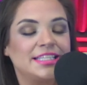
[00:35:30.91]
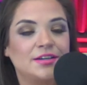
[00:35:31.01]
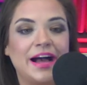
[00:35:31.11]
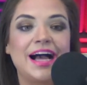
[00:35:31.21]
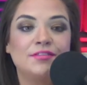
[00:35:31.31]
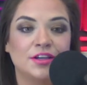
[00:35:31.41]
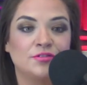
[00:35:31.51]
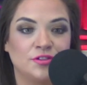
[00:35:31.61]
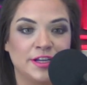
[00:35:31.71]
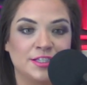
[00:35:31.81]
So I have a
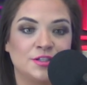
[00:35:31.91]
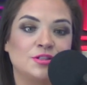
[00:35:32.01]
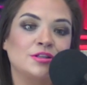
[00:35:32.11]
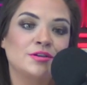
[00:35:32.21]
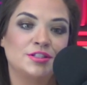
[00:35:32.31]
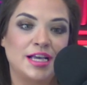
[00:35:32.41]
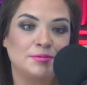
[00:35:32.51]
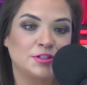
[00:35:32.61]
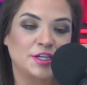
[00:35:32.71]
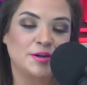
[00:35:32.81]
good friend who's also a
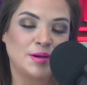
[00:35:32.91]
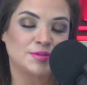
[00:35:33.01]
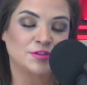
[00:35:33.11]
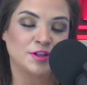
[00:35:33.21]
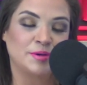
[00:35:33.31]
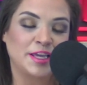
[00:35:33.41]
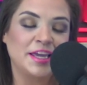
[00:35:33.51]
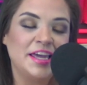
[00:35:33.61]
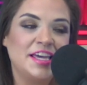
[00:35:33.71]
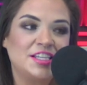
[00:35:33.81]
chapter chair of Moms for Liberty.